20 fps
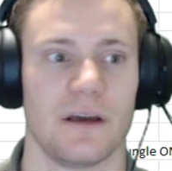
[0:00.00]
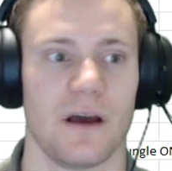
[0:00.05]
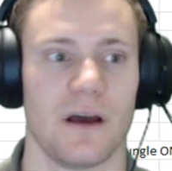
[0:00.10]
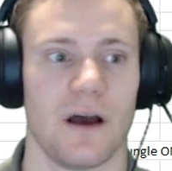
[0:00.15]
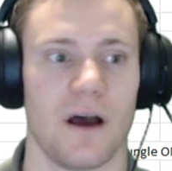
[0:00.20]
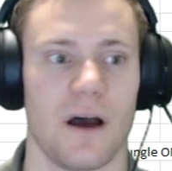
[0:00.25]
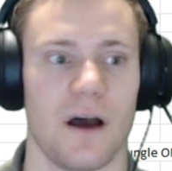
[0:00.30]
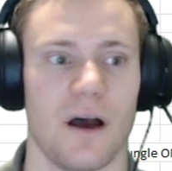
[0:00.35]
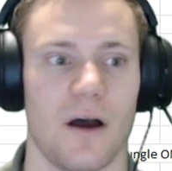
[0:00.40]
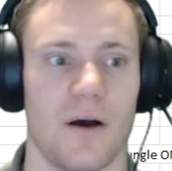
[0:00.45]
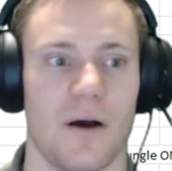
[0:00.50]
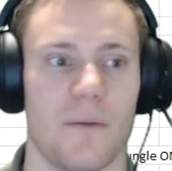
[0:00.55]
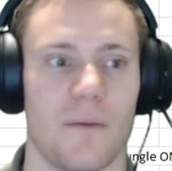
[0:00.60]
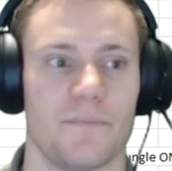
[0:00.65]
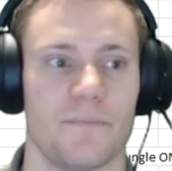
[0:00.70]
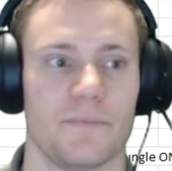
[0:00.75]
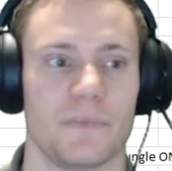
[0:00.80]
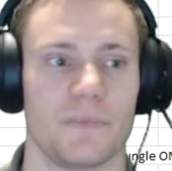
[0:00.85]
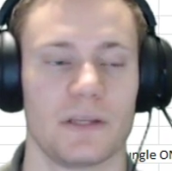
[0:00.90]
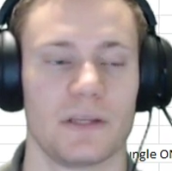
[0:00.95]

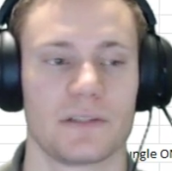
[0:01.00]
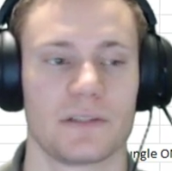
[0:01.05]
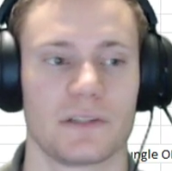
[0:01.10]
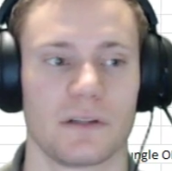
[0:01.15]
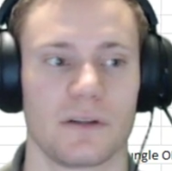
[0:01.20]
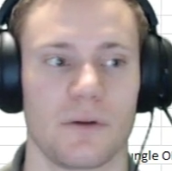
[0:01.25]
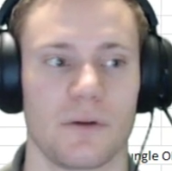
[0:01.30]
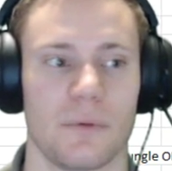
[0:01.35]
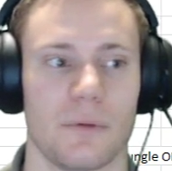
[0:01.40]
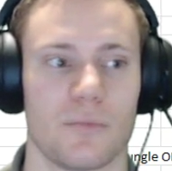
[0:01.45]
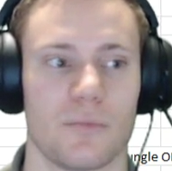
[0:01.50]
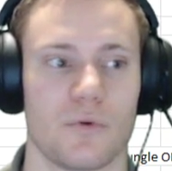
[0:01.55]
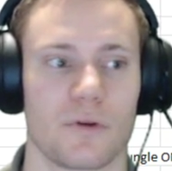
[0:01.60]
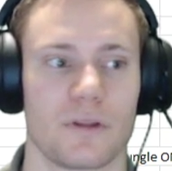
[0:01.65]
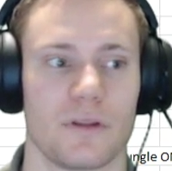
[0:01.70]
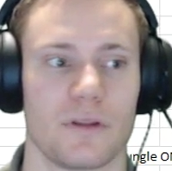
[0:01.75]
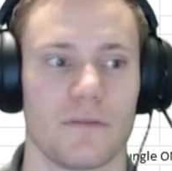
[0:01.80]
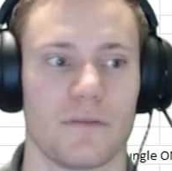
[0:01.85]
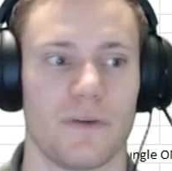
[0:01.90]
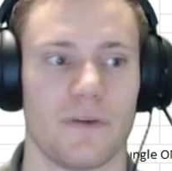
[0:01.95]
It's a little bit more
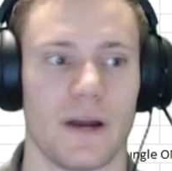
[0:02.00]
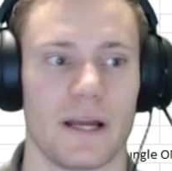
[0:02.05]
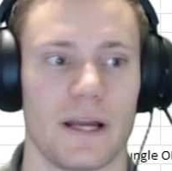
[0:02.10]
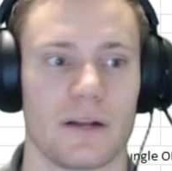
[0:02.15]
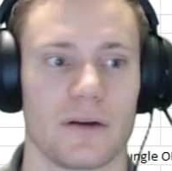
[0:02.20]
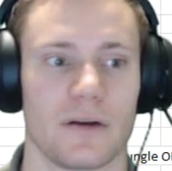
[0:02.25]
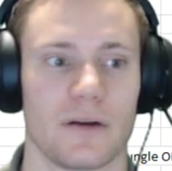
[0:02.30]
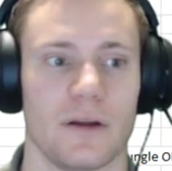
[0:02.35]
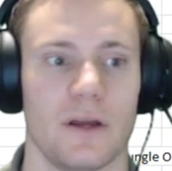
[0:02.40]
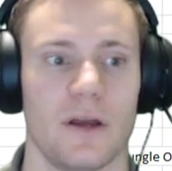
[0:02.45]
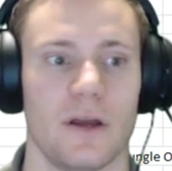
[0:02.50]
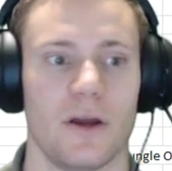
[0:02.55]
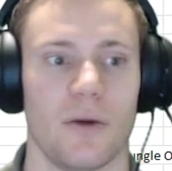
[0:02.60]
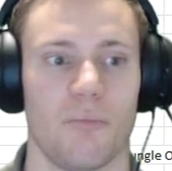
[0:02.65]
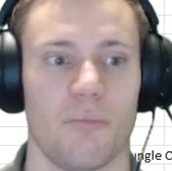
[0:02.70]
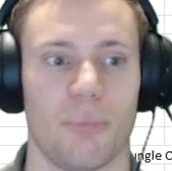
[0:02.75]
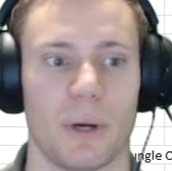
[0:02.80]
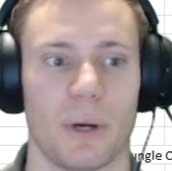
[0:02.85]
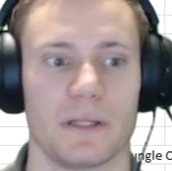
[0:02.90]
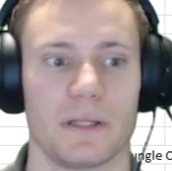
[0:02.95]
than the fighter,
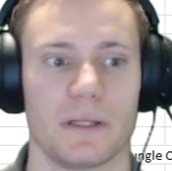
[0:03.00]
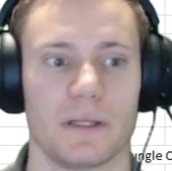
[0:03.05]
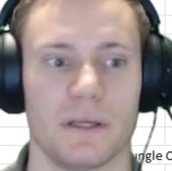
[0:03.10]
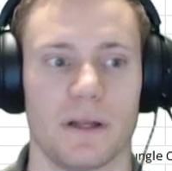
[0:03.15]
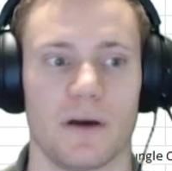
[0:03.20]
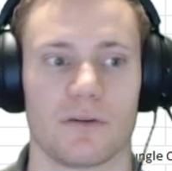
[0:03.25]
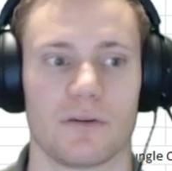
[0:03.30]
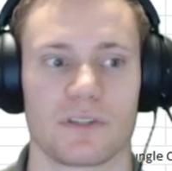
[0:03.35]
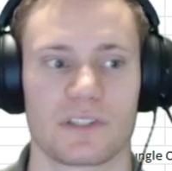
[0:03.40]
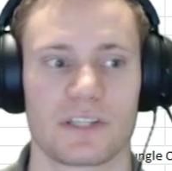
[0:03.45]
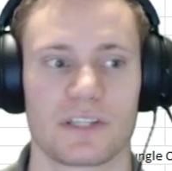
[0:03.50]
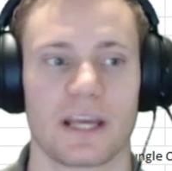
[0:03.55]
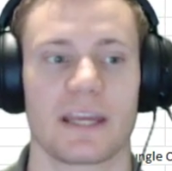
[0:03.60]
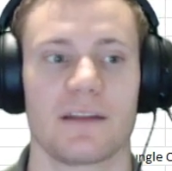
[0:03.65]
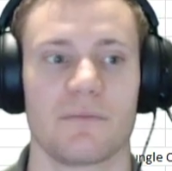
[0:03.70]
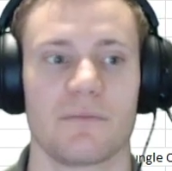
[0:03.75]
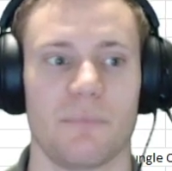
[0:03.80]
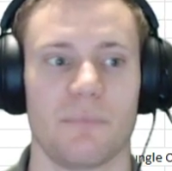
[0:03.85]
but, you know, second